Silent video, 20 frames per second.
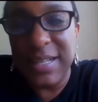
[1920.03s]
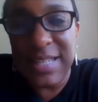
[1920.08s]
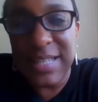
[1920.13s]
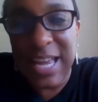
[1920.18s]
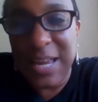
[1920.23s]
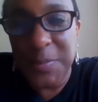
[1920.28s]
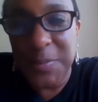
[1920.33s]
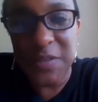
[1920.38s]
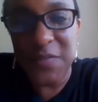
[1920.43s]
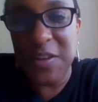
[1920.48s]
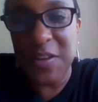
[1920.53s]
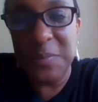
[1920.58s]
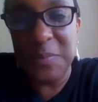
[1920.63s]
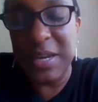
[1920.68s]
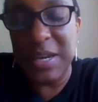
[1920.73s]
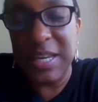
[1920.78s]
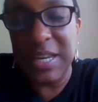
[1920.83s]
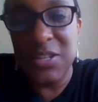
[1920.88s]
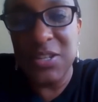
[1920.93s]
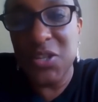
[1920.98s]
times have I
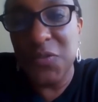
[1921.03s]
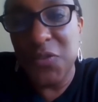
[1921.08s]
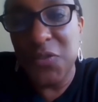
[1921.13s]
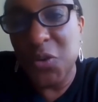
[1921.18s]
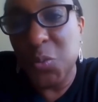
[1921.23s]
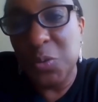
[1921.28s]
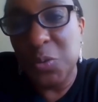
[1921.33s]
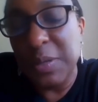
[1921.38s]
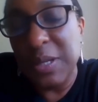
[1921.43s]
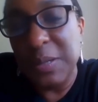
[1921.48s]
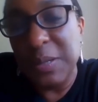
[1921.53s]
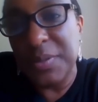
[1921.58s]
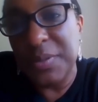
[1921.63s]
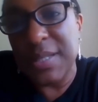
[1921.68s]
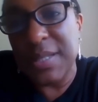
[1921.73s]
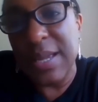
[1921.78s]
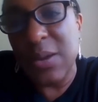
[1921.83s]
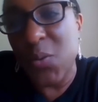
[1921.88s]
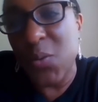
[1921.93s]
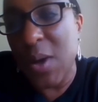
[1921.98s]
been interviewed with people
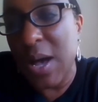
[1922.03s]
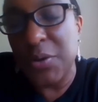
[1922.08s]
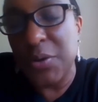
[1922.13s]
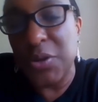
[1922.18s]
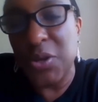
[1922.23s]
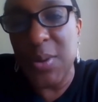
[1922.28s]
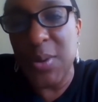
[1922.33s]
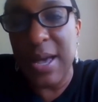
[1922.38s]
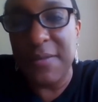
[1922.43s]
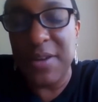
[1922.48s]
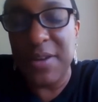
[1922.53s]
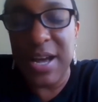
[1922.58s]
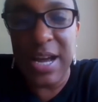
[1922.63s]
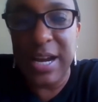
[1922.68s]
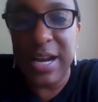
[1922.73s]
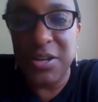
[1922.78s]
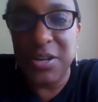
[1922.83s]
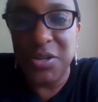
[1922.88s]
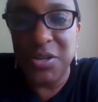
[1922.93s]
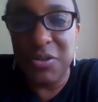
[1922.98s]
saying, wow, you have a
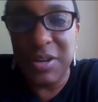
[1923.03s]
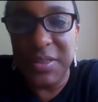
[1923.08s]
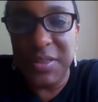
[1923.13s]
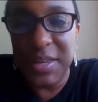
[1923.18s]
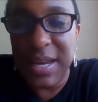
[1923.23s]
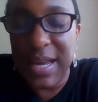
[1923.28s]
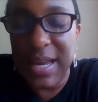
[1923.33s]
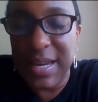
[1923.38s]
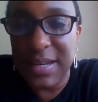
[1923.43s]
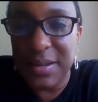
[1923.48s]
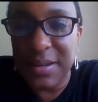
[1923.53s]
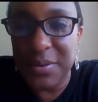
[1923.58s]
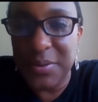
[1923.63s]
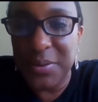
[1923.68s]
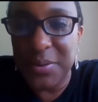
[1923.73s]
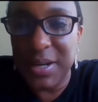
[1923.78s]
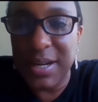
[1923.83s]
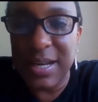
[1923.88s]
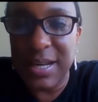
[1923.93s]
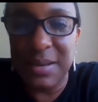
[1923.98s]
higher degree than I do?
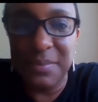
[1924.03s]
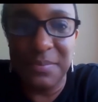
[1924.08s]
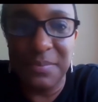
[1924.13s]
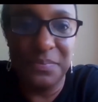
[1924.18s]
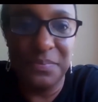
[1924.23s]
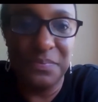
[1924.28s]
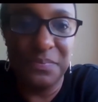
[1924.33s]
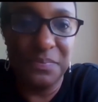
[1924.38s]
And I'm